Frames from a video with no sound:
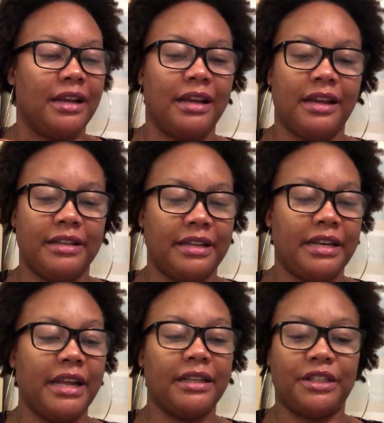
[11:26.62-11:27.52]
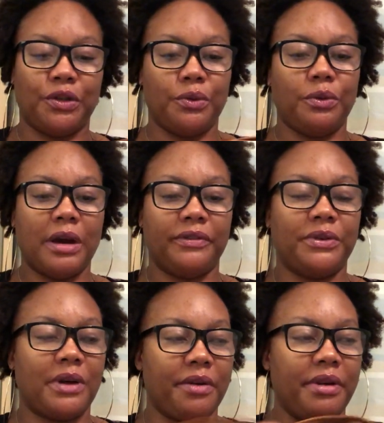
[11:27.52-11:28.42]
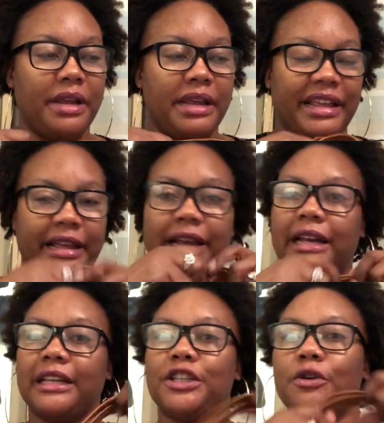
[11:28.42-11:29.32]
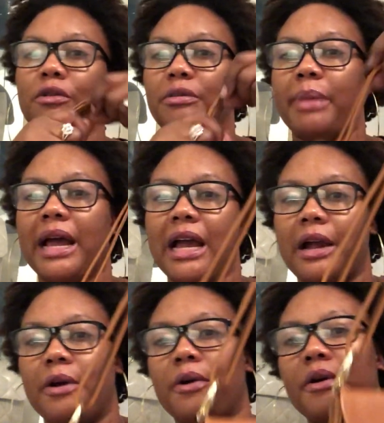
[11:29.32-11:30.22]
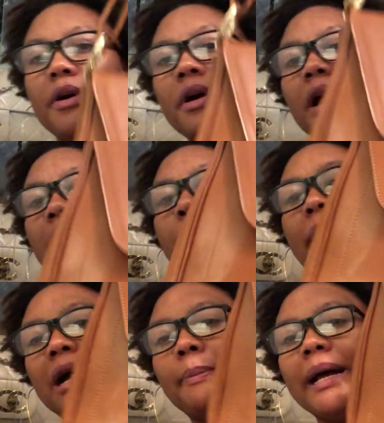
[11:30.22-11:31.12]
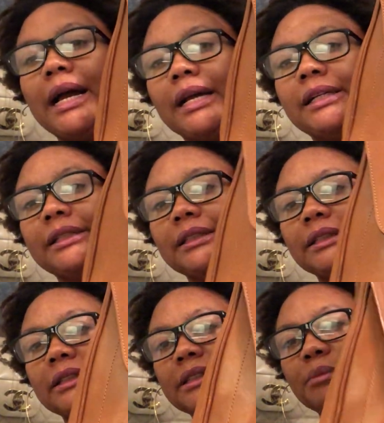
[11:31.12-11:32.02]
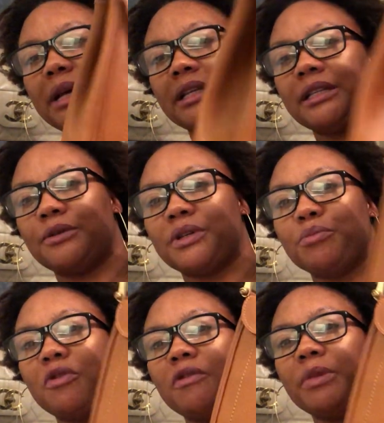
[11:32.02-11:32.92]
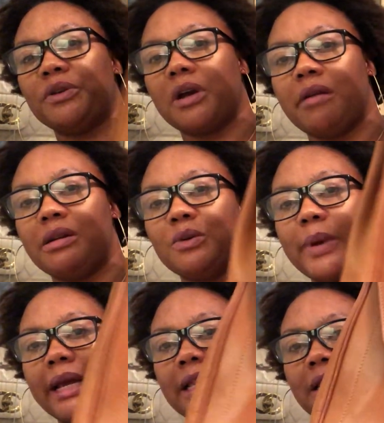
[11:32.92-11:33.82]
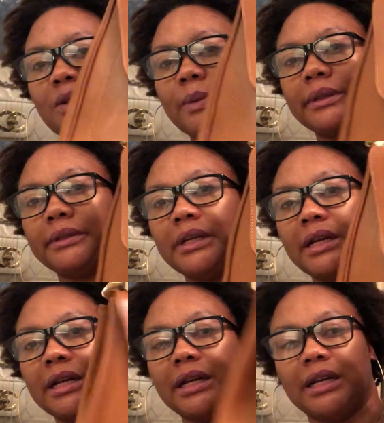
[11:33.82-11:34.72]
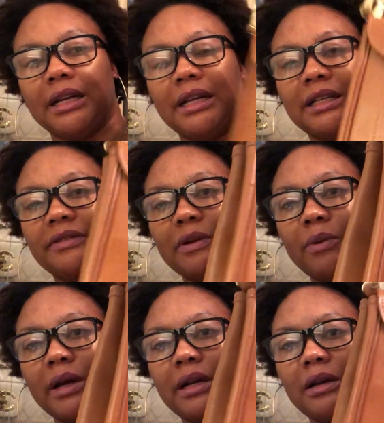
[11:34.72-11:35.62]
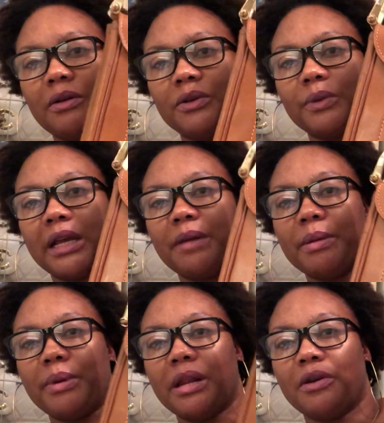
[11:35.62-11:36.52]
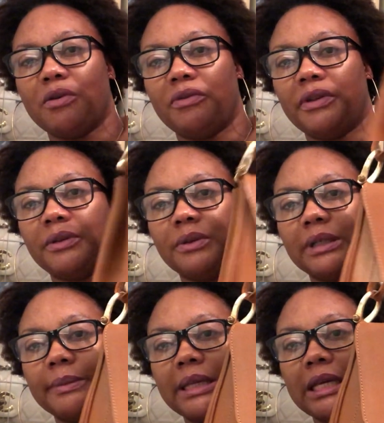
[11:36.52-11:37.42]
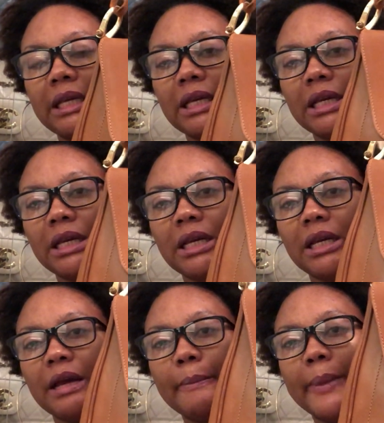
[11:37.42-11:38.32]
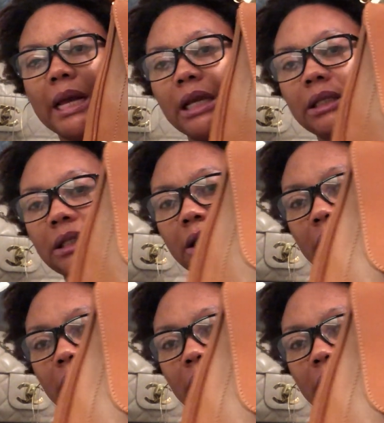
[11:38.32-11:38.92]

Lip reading: as a nurse, you have to carry like a tote bag or a backpack, but it's too small for me to carry to work. This one, unless if I was working maybe in an office or something. But